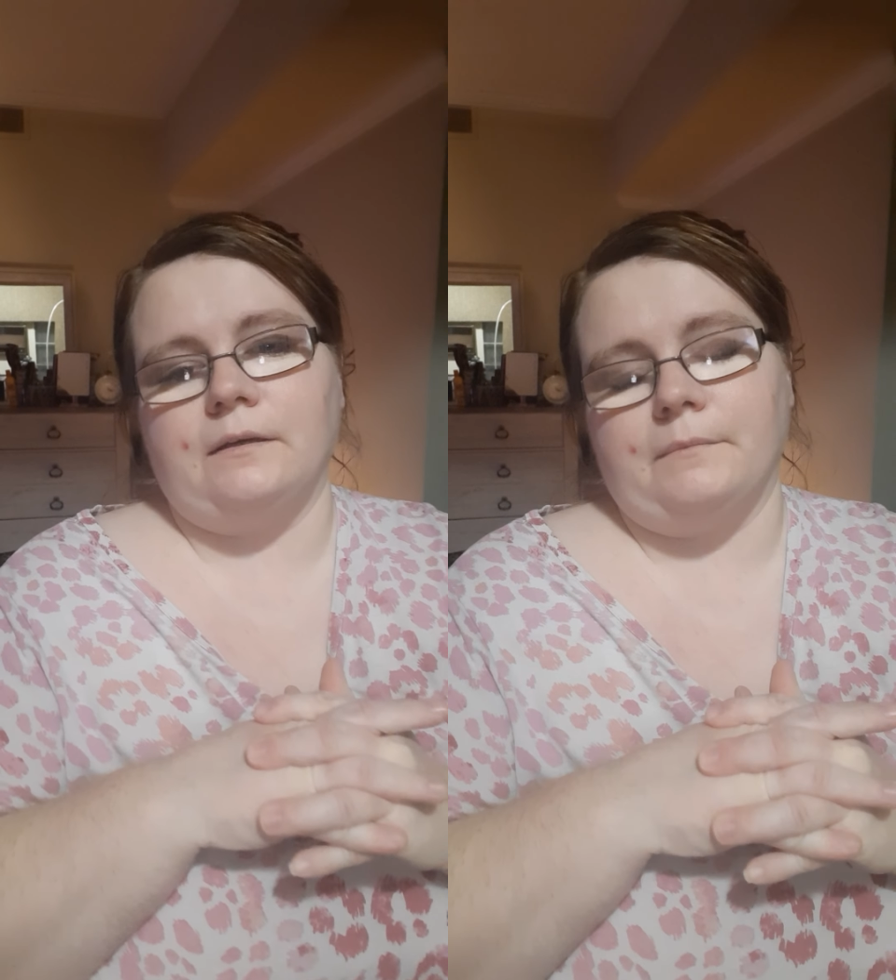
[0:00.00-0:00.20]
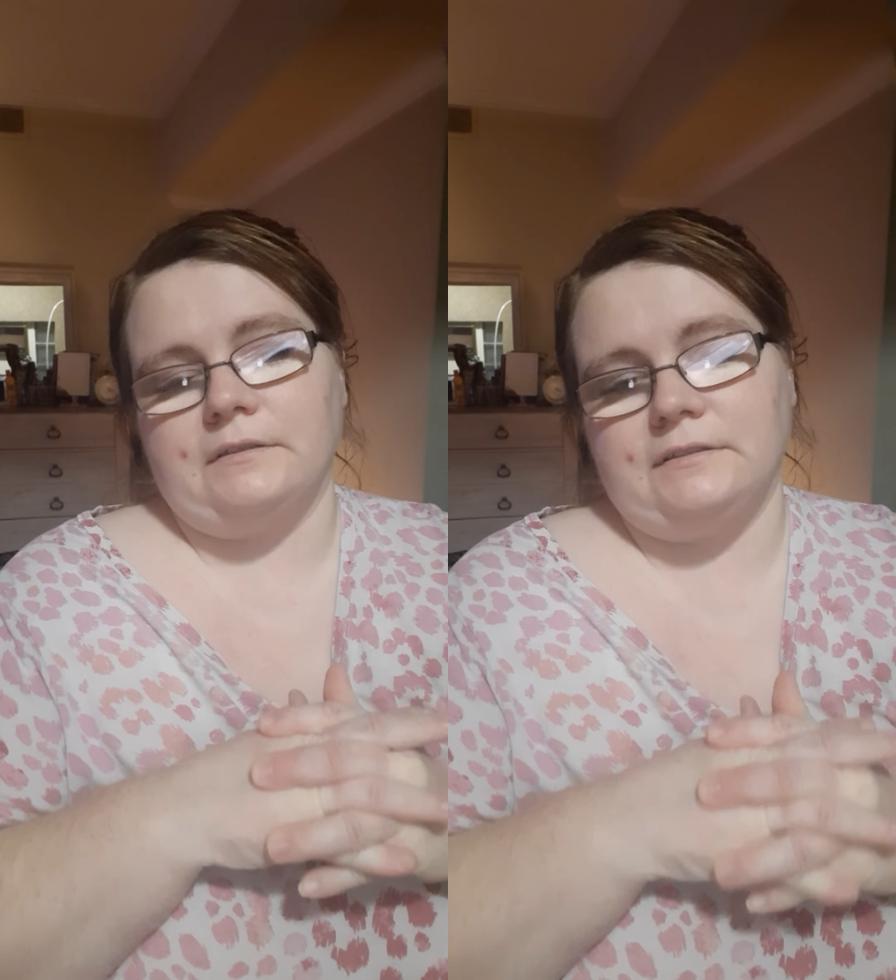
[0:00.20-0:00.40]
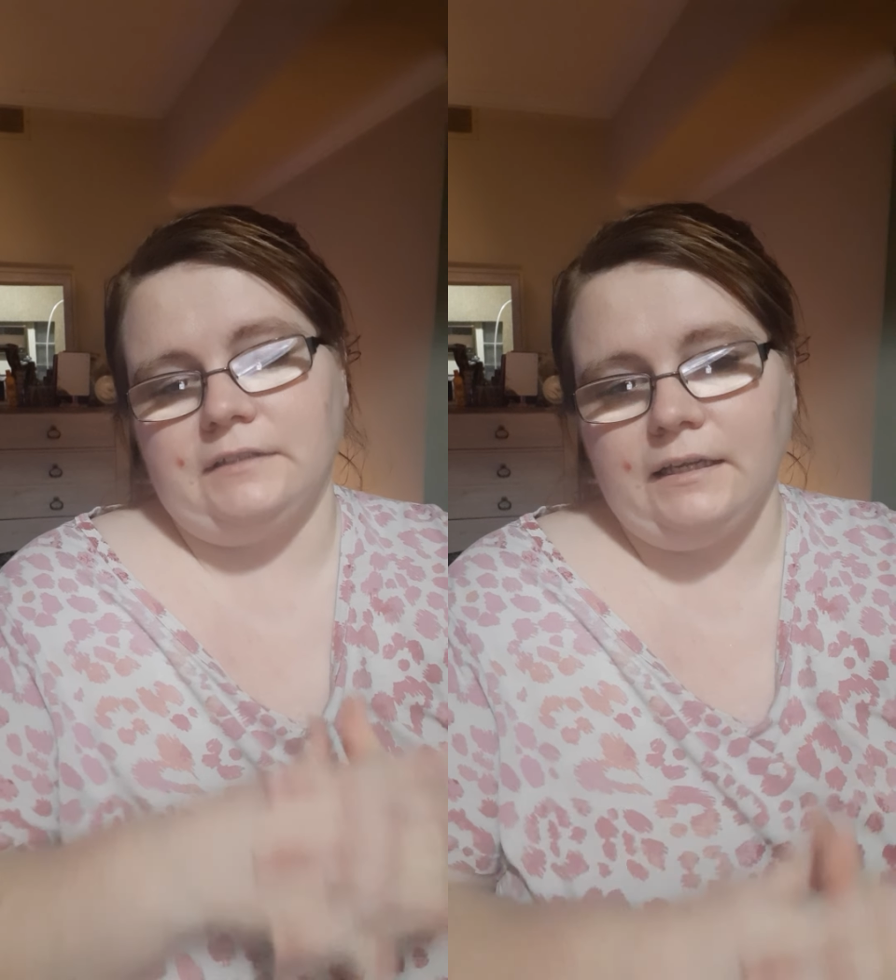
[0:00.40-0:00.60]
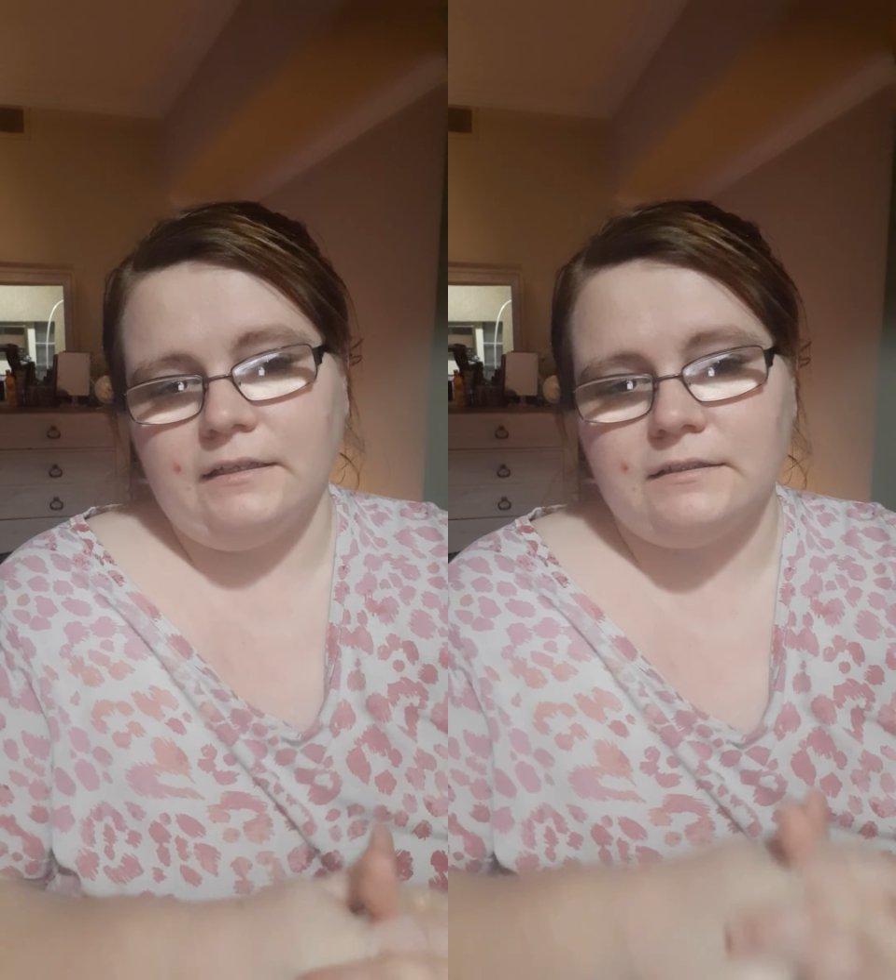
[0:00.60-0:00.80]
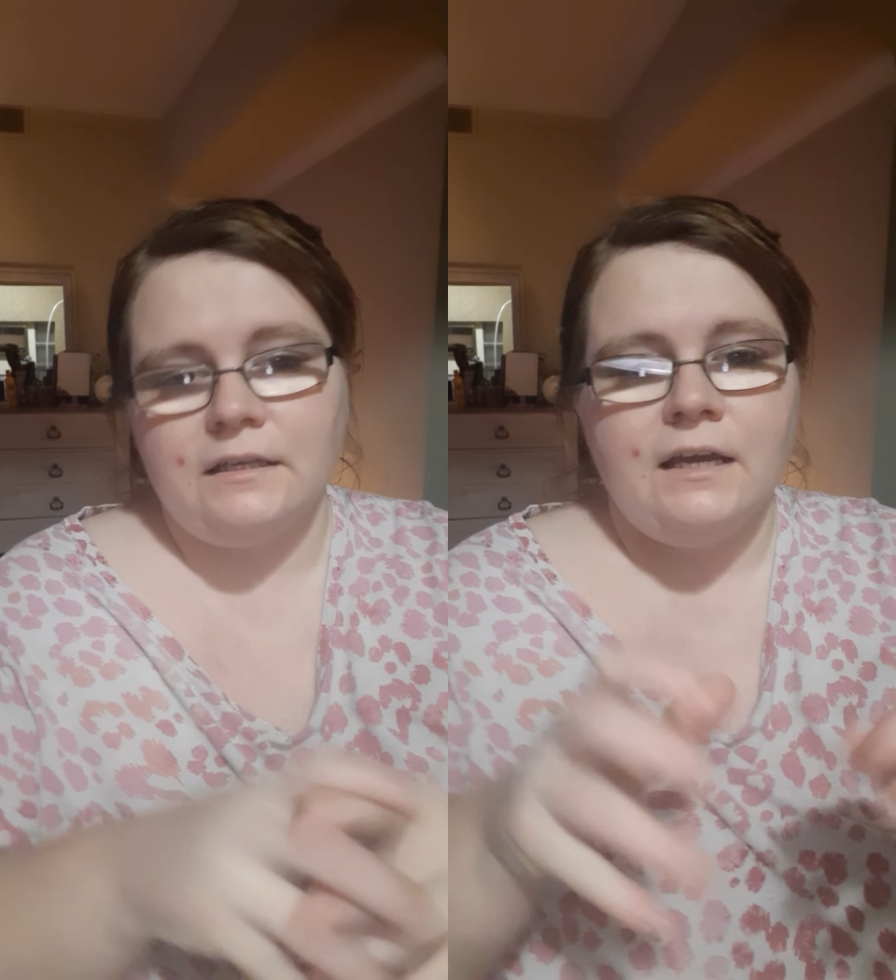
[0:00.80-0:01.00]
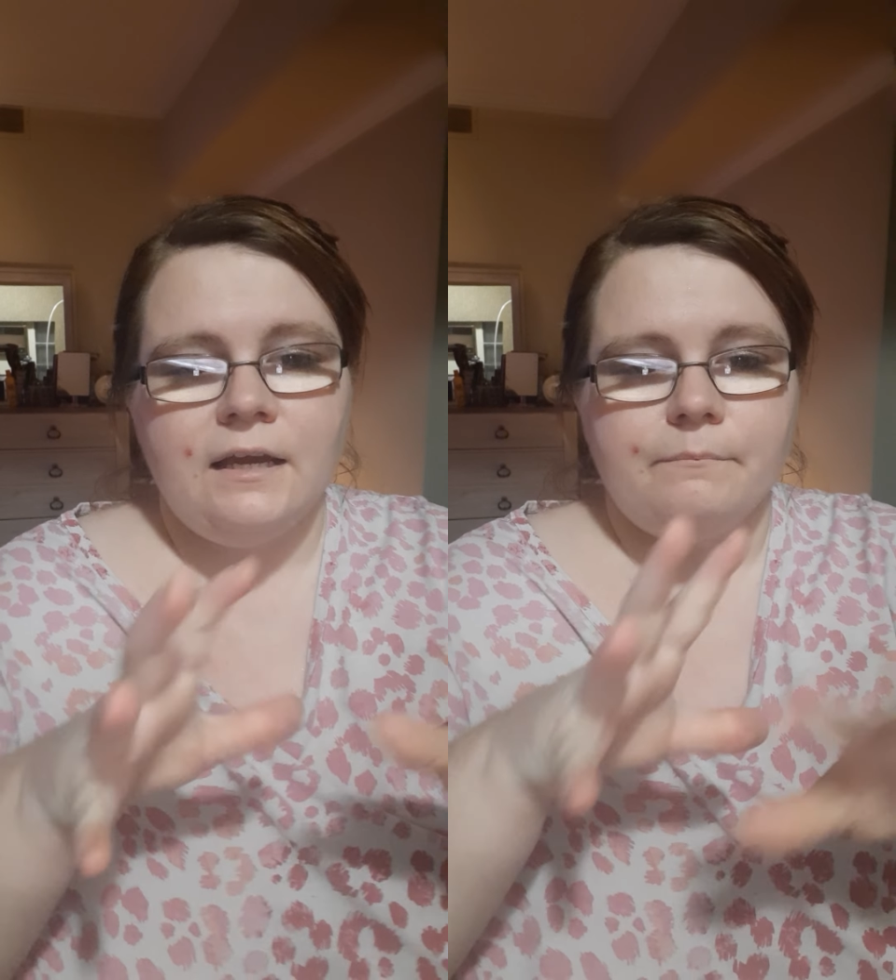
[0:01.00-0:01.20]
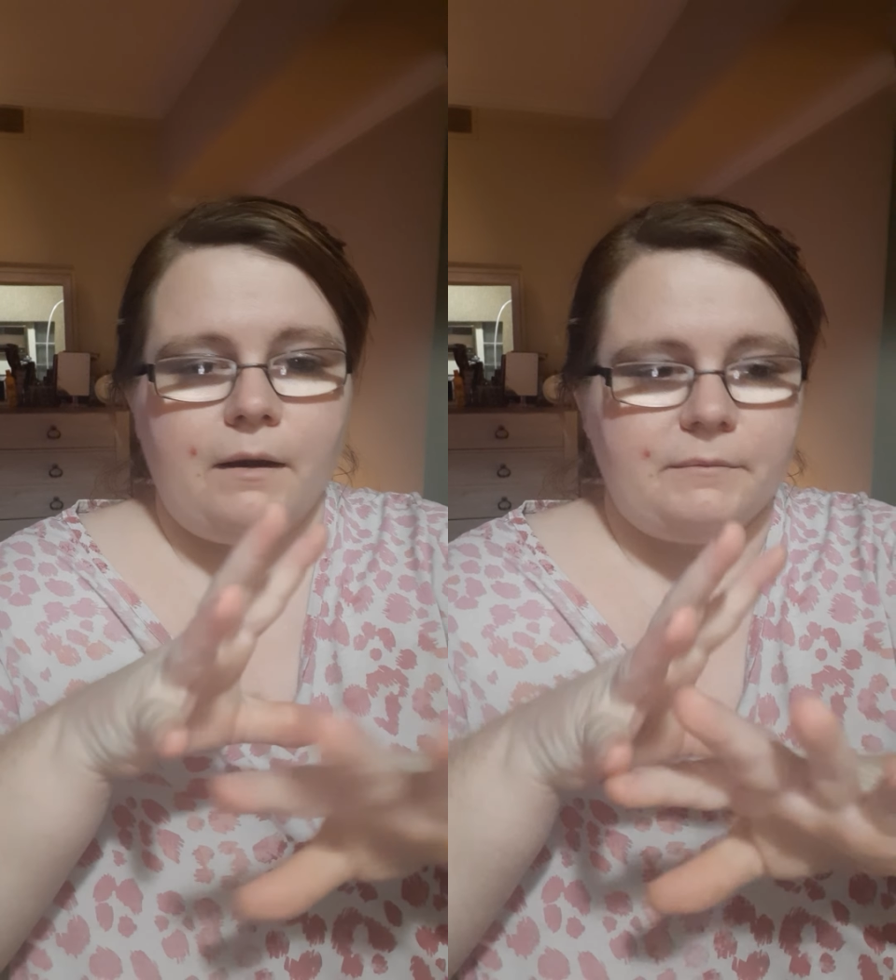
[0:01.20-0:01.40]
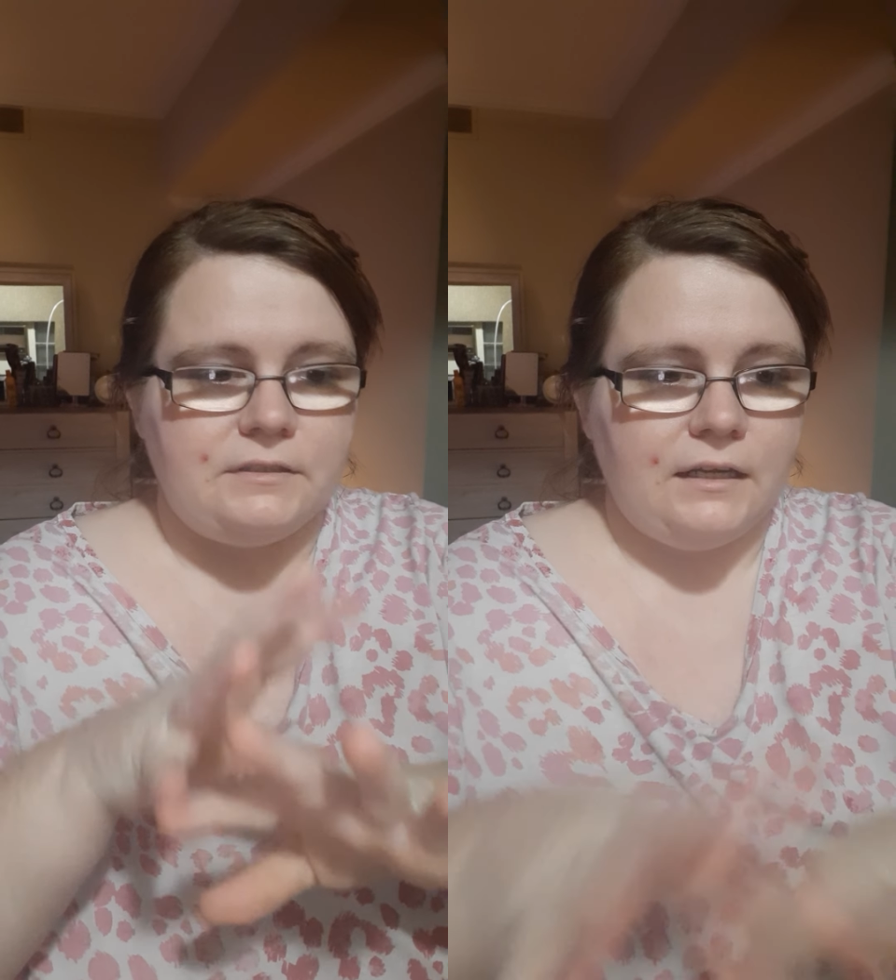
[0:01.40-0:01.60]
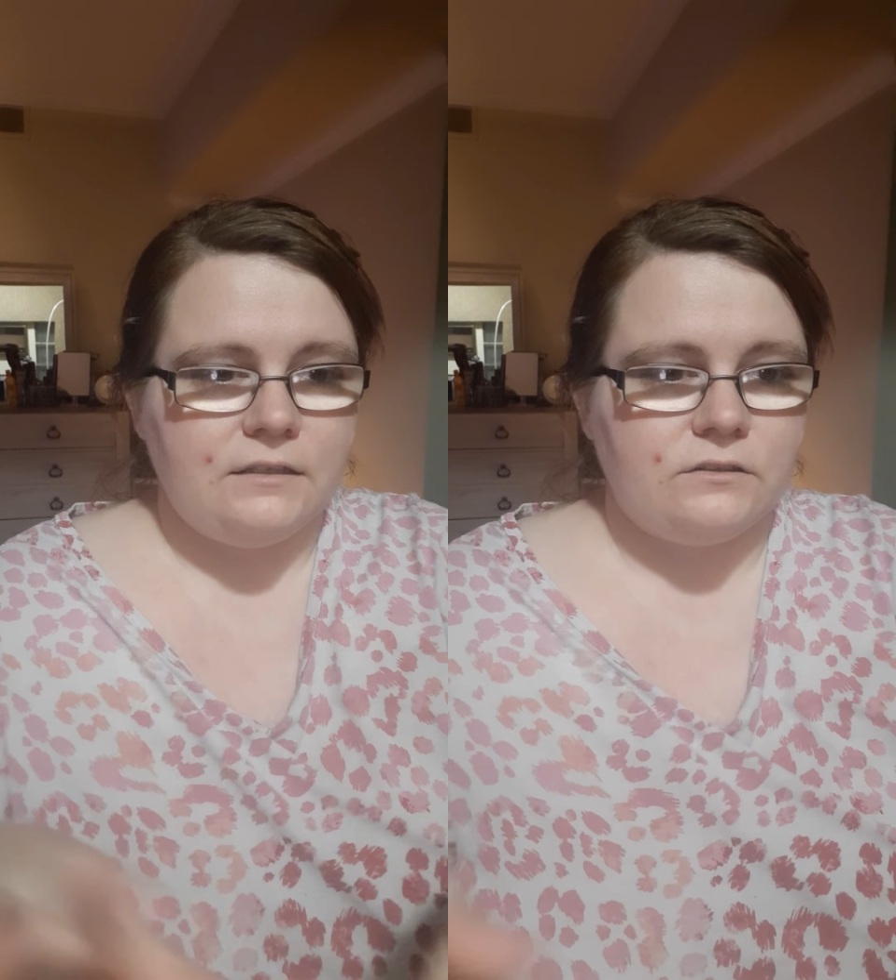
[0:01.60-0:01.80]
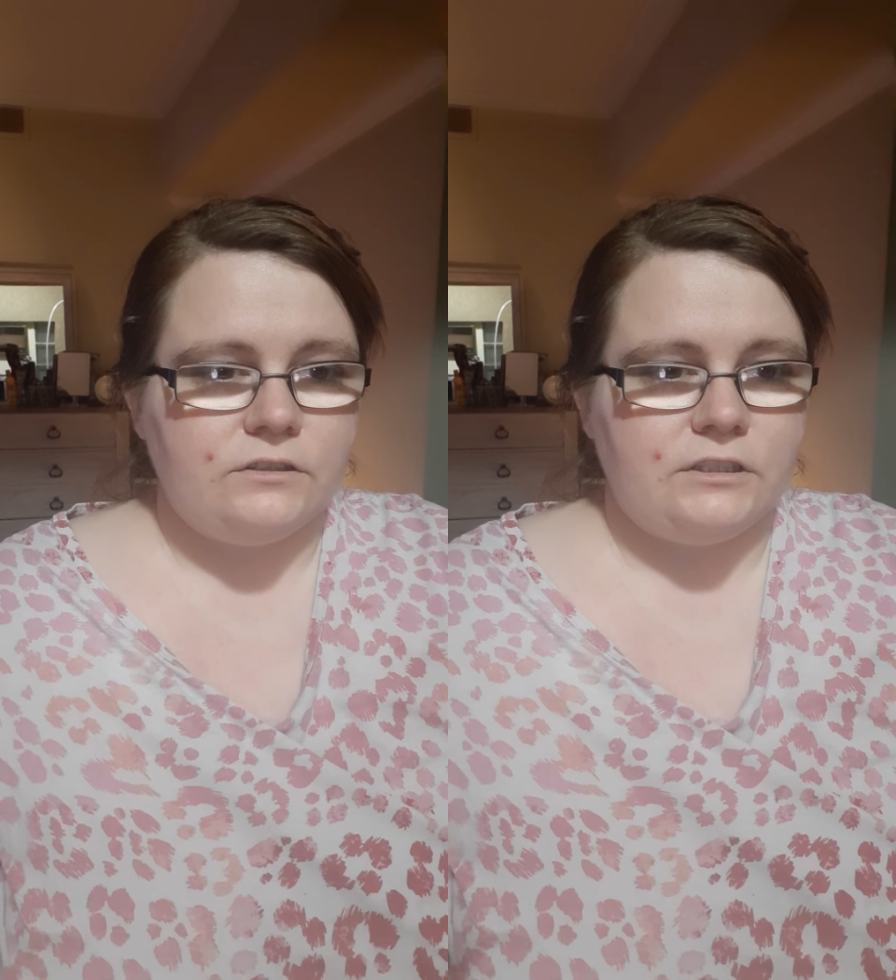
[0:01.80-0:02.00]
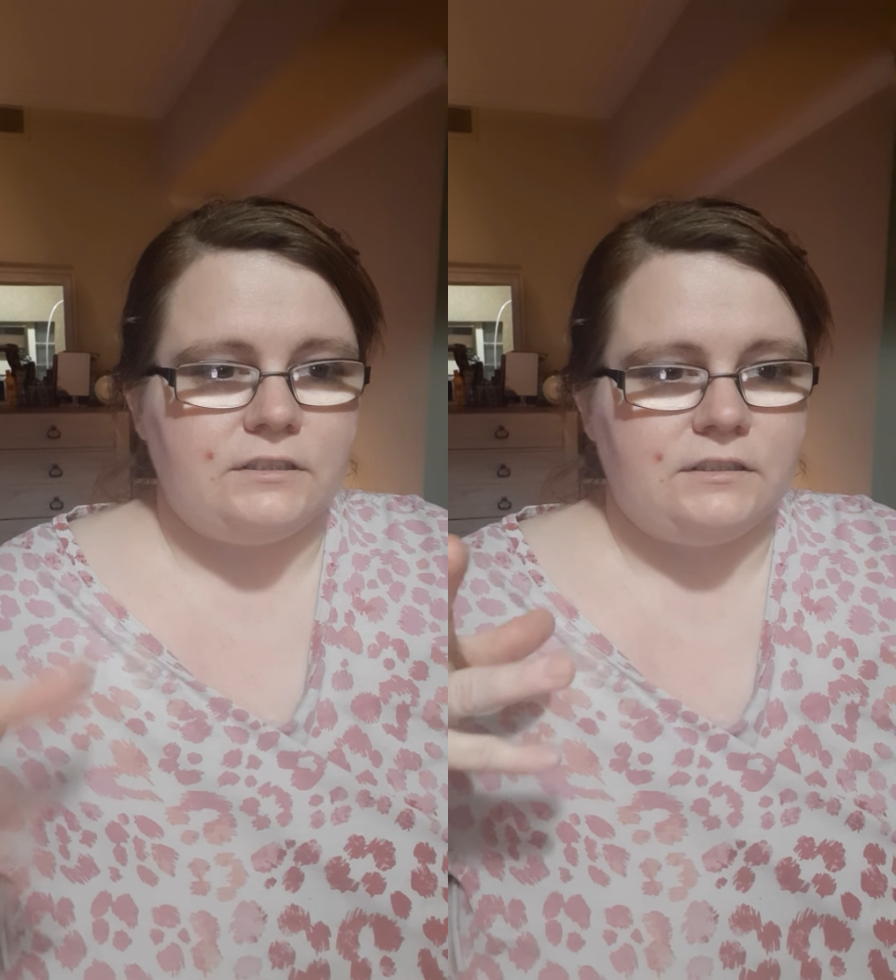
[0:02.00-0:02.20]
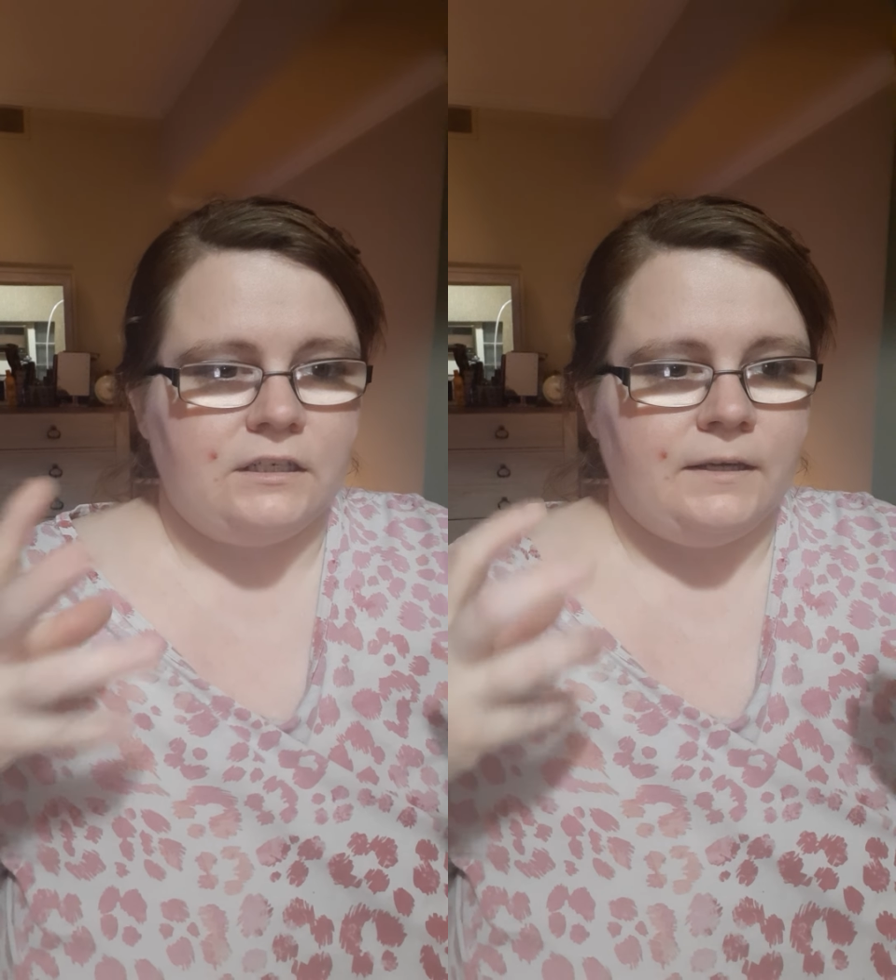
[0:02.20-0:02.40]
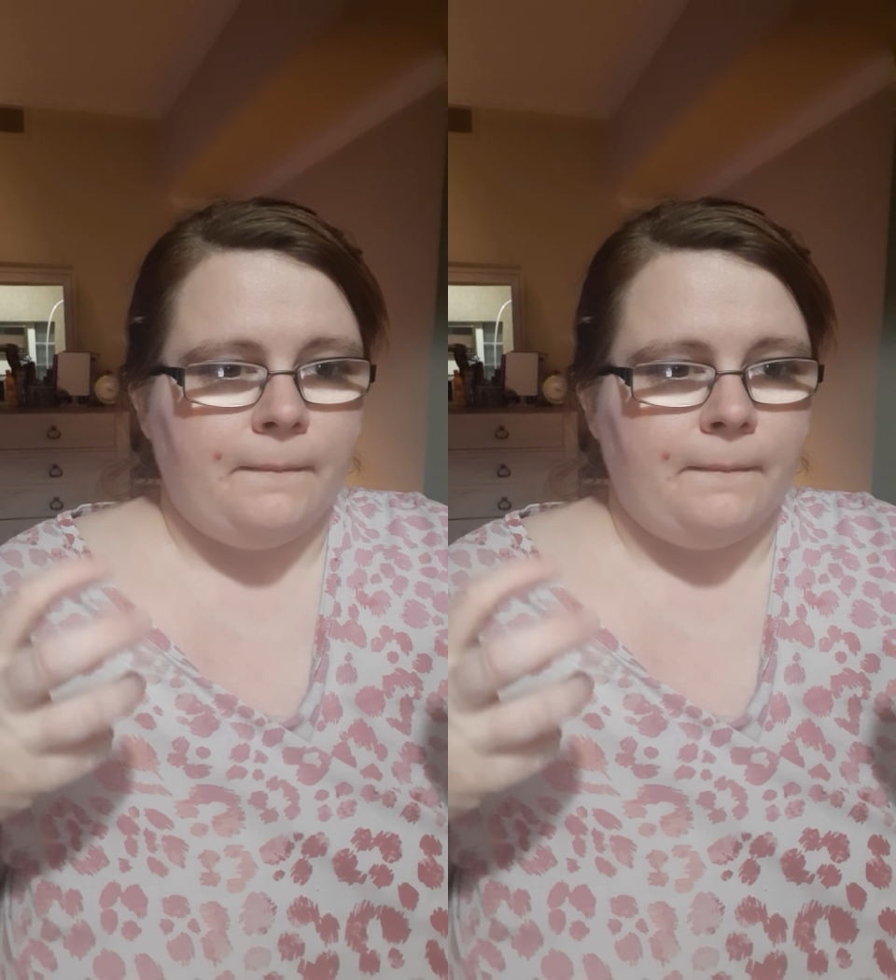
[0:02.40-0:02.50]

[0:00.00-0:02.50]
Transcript: mistakes are just,